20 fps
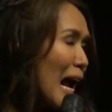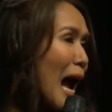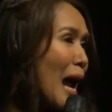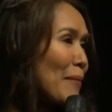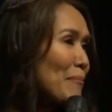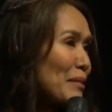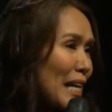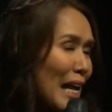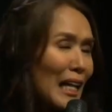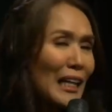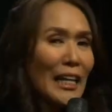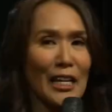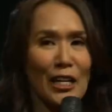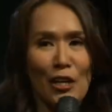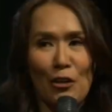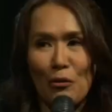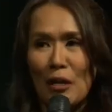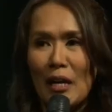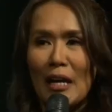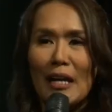I'm telling
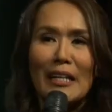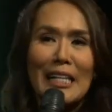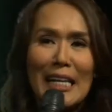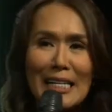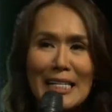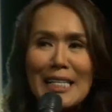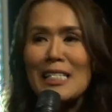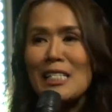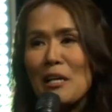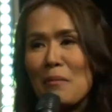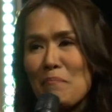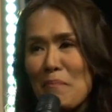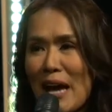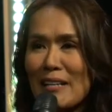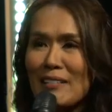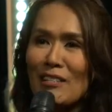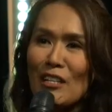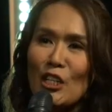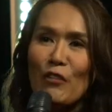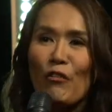you, this is a
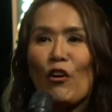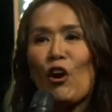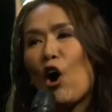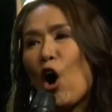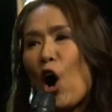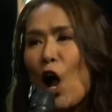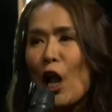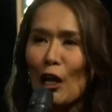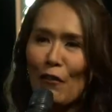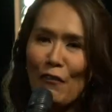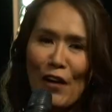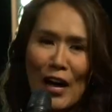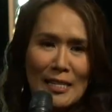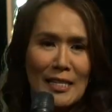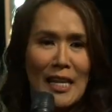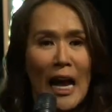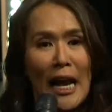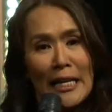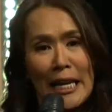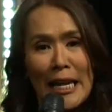message for all of
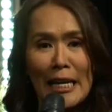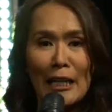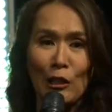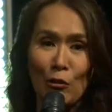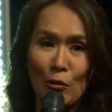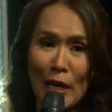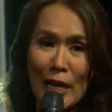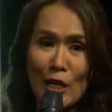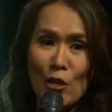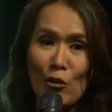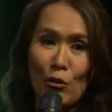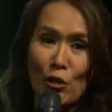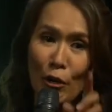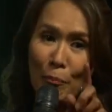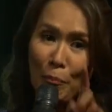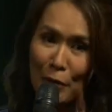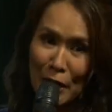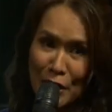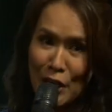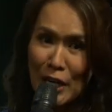us, honey, including you.
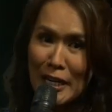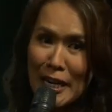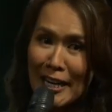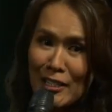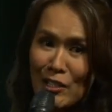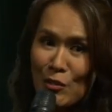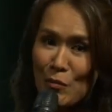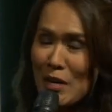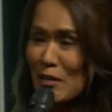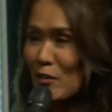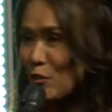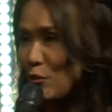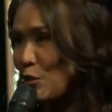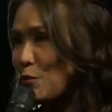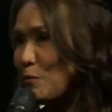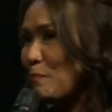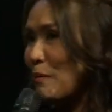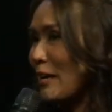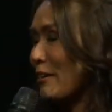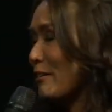You're preaching next week, so
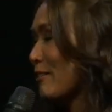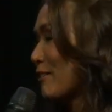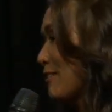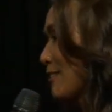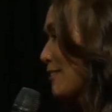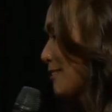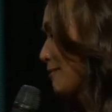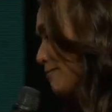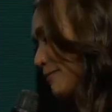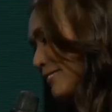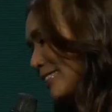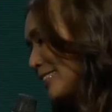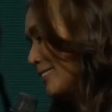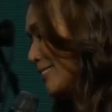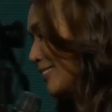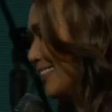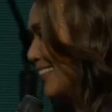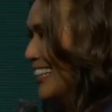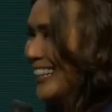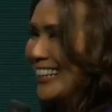you better...
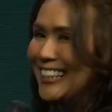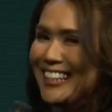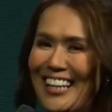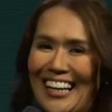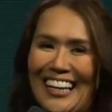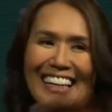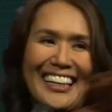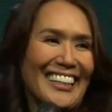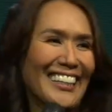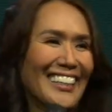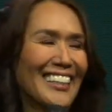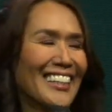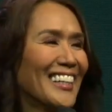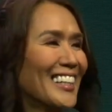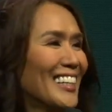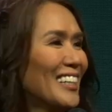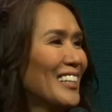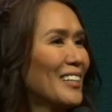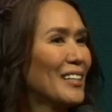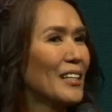Yeah.
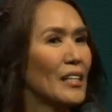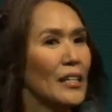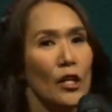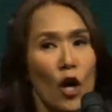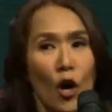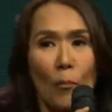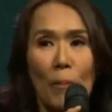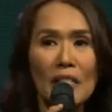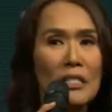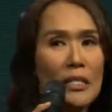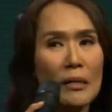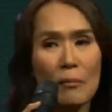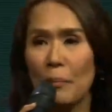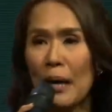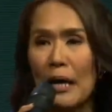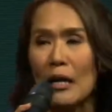No, but